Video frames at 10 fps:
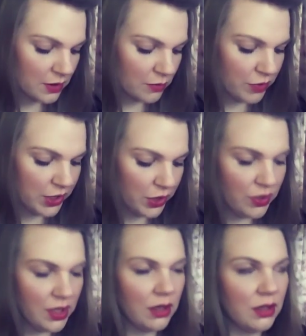
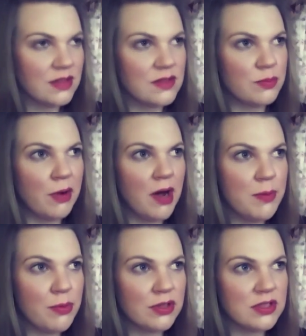reunion is a
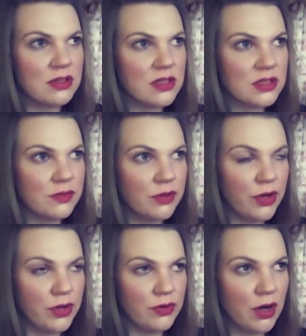byproduct of our
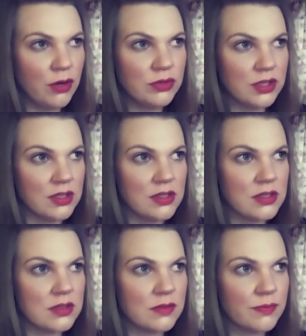own
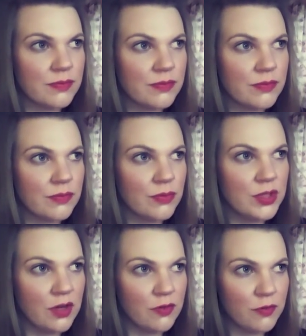wholeness. We
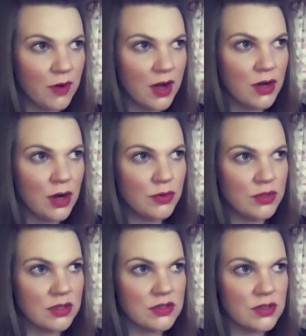don't find
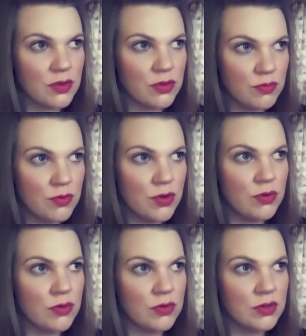wholeness
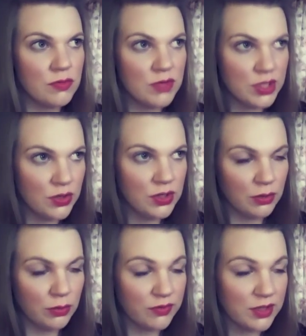through the
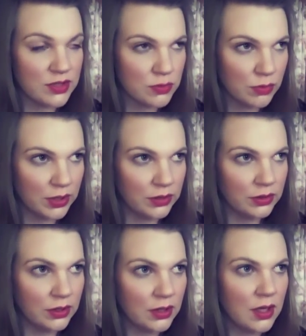reunion of our twin.
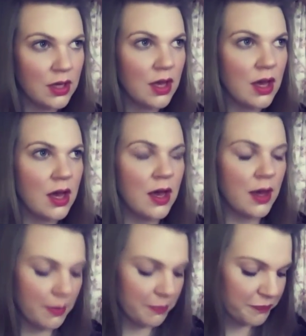
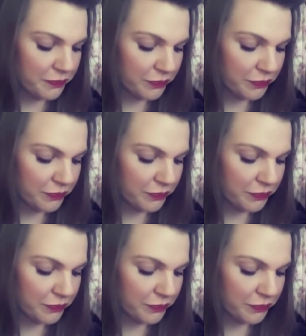Um,